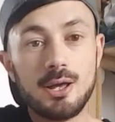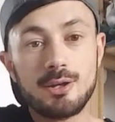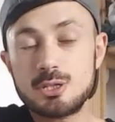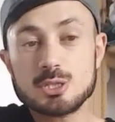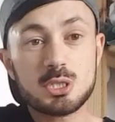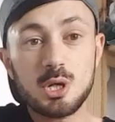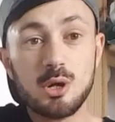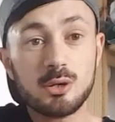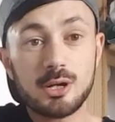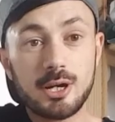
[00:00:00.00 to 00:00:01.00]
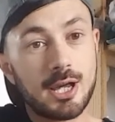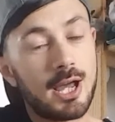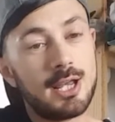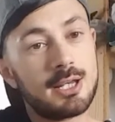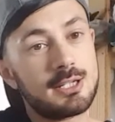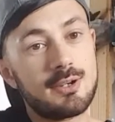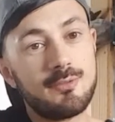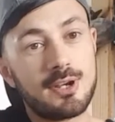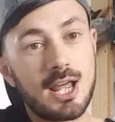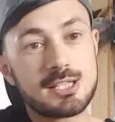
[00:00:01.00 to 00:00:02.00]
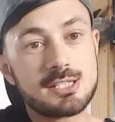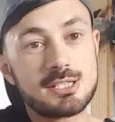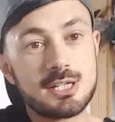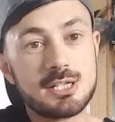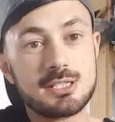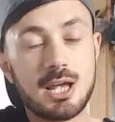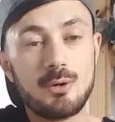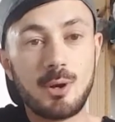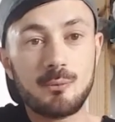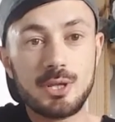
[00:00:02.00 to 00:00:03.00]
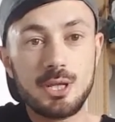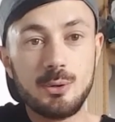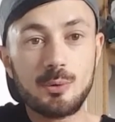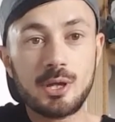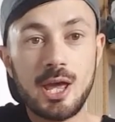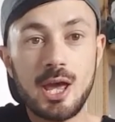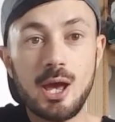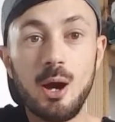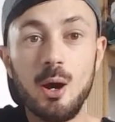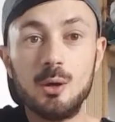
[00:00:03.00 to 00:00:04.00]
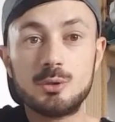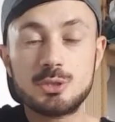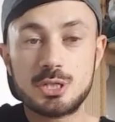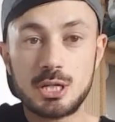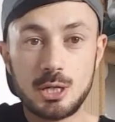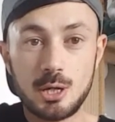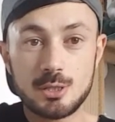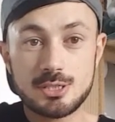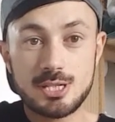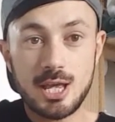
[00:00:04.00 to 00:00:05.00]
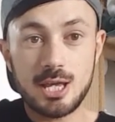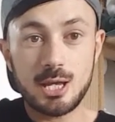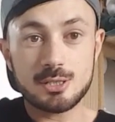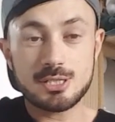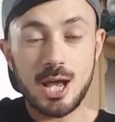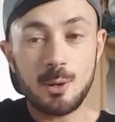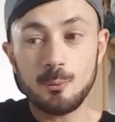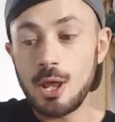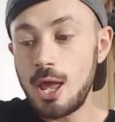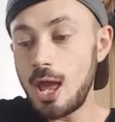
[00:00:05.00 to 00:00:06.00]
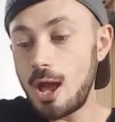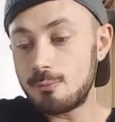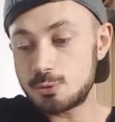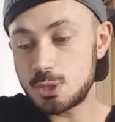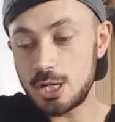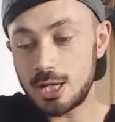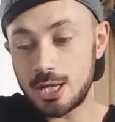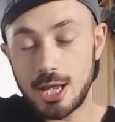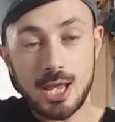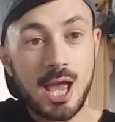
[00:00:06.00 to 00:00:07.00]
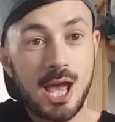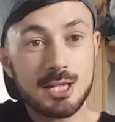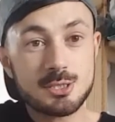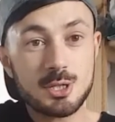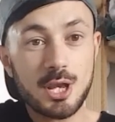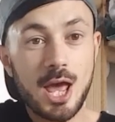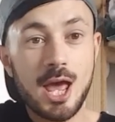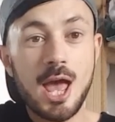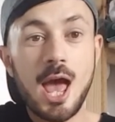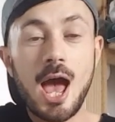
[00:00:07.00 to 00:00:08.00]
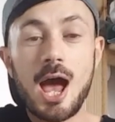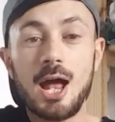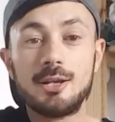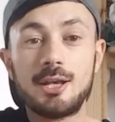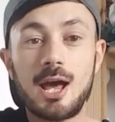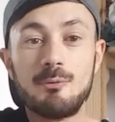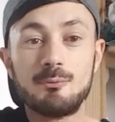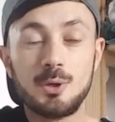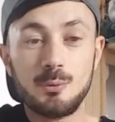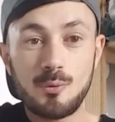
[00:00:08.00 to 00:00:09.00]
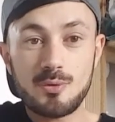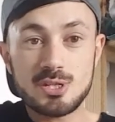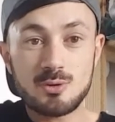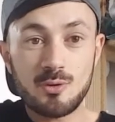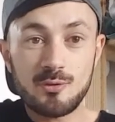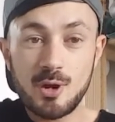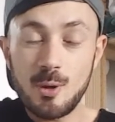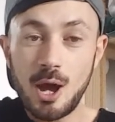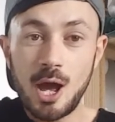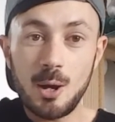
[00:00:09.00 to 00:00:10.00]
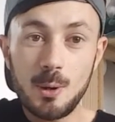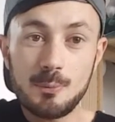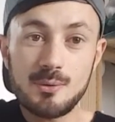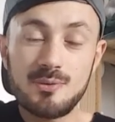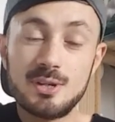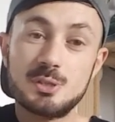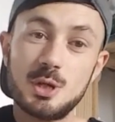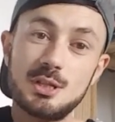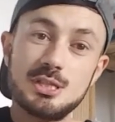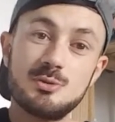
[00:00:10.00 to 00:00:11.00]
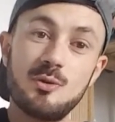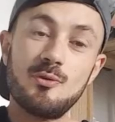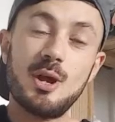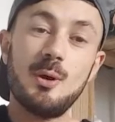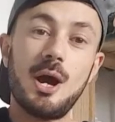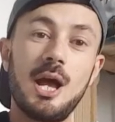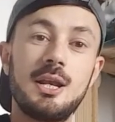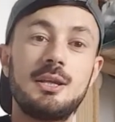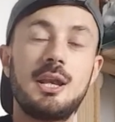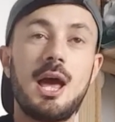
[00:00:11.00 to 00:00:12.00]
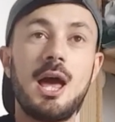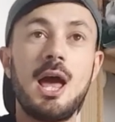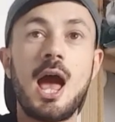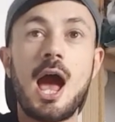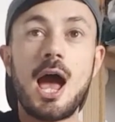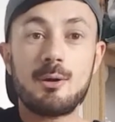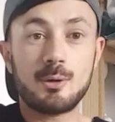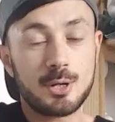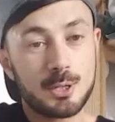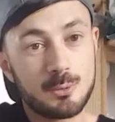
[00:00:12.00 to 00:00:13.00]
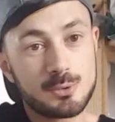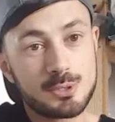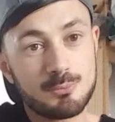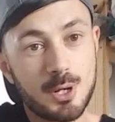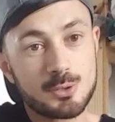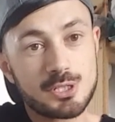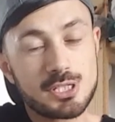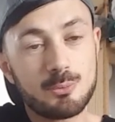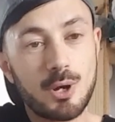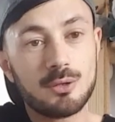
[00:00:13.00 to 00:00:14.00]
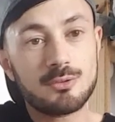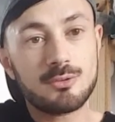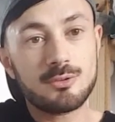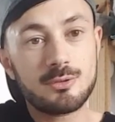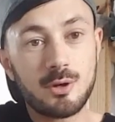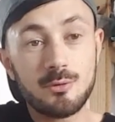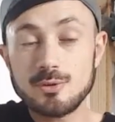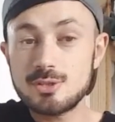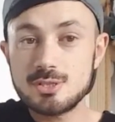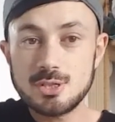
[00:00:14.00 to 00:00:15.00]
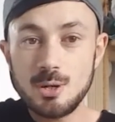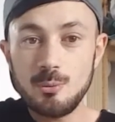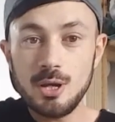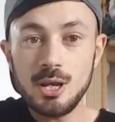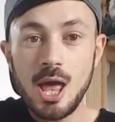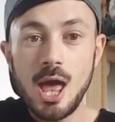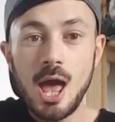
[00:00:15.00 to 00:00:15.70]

if you just look in different Asda's around the UK, or just in your city or town, I'm sure you can get your hands on it. And I'm done with this review. I hope you've enjoyed this review, and I am going to do some more Jurassic World stuff soon.